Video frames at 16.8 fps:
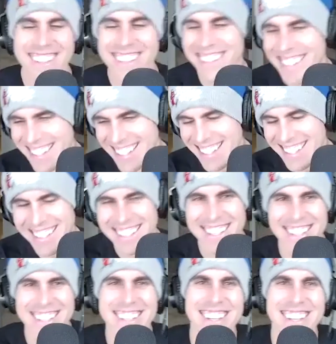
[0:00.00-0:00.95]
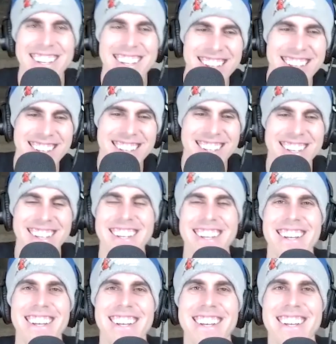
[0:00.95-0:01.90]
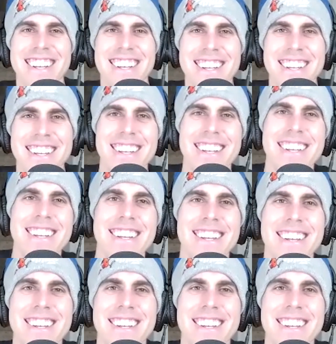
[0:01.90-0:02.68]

have been times when where